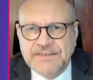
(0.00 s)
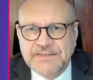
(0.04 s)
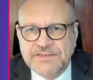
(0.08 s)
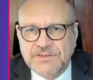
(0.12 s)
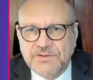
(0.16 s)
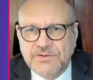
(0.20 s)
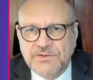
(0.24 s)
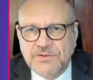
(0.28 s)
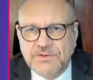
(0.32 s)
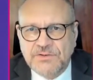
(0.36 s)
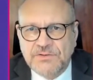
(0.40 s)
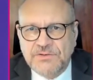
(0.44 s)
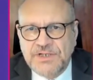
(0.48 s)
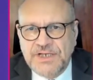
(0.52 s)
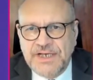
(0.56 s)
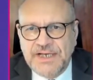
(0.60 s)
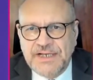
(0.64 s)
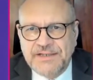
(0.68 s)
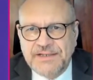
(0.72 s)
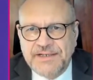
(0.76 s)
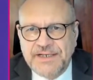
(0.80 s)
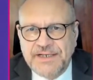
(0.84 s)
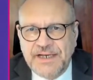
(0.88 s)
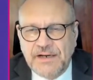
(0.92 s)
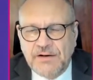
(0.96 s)
so
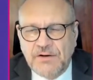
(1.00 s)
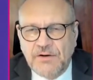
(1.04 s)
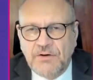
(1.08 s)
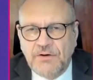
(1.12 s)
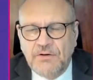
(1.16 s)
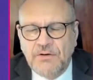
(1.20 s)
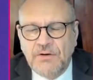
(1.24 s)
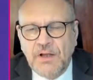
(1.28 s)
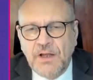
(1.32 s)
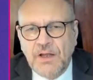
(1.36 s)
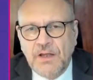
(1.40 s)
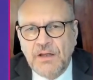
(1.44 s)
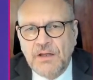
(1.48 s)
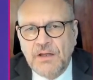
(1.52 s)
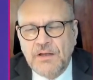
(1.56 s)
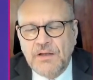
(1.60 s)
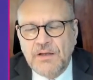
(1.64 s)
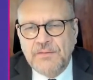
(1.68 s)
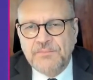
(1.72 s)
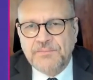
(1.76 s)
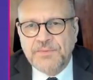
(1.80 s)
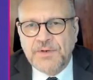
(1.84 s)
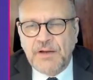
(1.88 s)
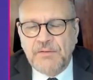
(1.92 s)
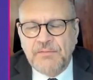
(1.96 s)
TLTRO.
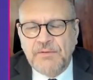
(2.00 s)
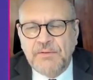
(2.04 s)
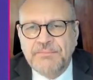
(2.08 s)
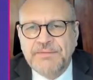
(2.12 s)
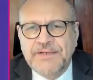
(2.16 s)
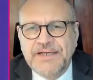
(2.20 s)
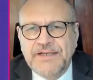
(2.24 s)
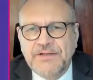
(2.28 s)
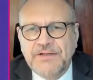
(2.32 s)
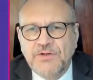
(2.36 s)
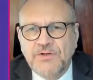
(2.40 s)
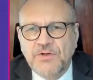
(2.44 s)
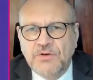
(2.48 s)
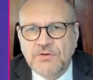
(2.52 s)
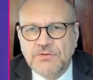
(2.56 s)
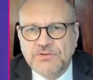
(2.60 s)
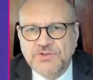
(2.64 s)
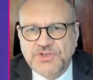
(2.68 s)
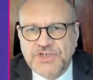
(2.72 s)
Probably no